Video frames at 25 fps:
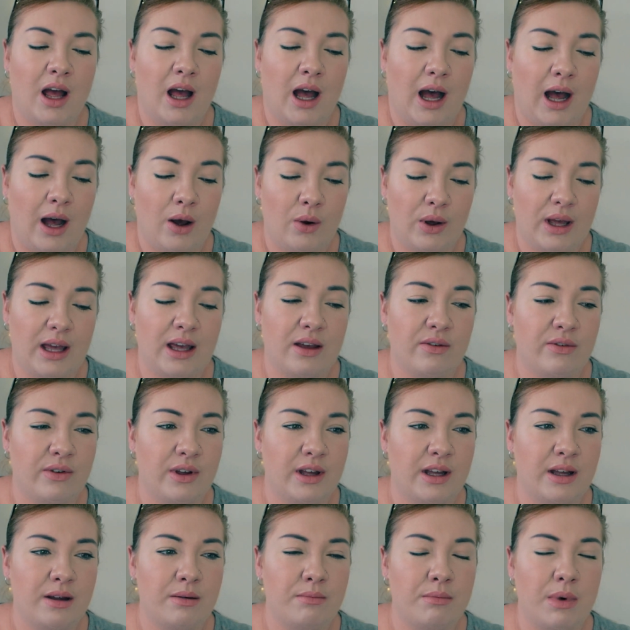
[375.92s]

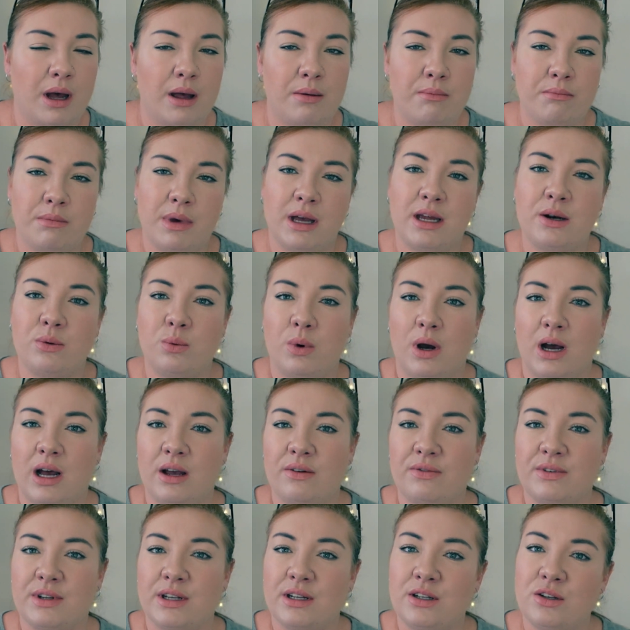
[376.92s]
However, my
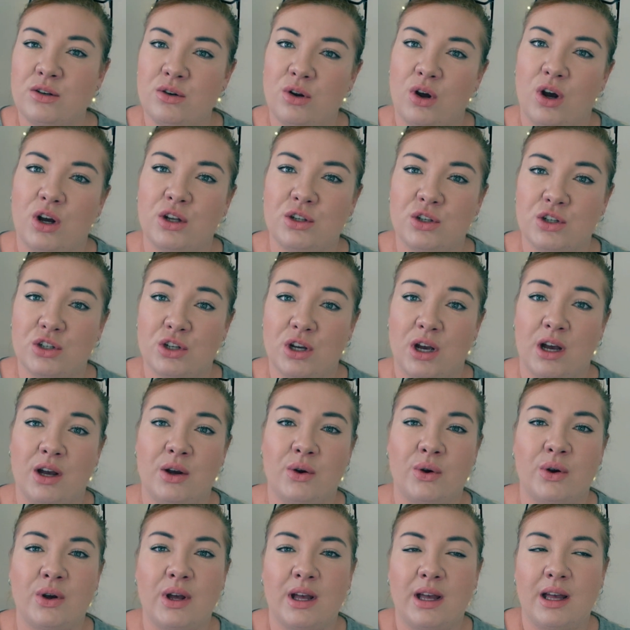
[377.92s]
midwife did not
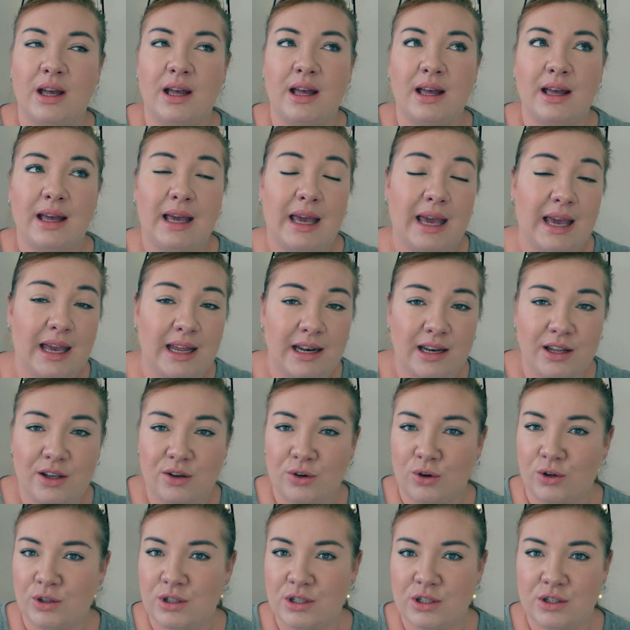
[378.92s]
show any
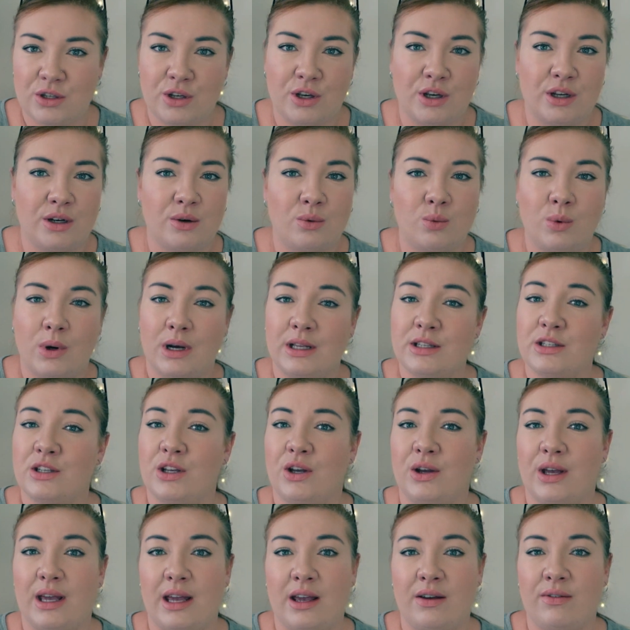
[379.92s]
concern
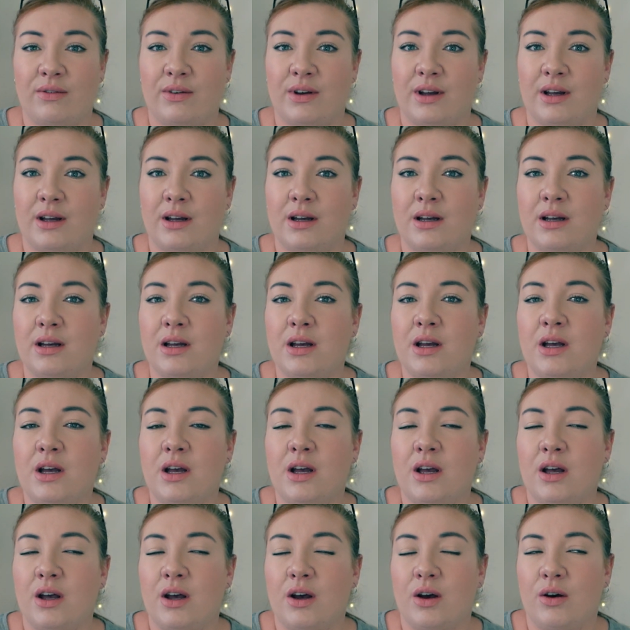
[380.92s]
whatsoever,
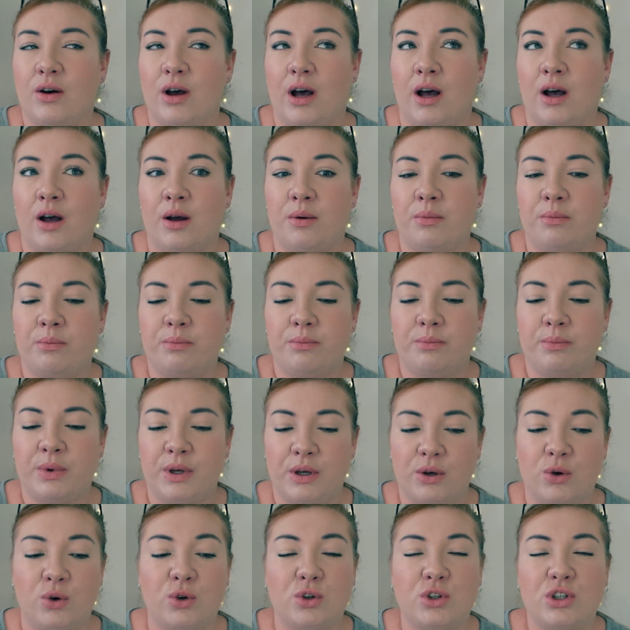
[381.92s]

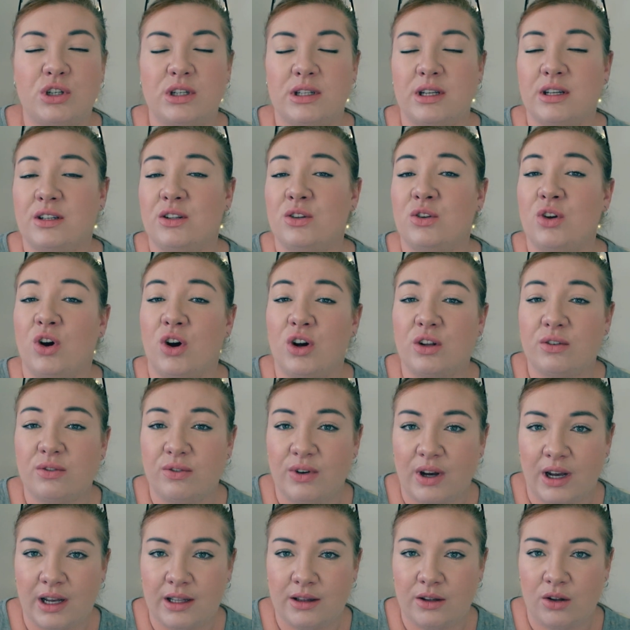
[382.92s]
because she did not
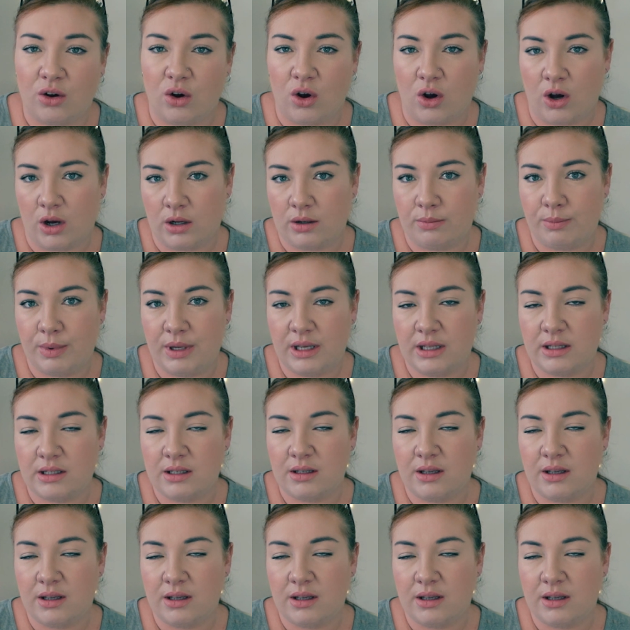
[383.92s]
find the heartbeat.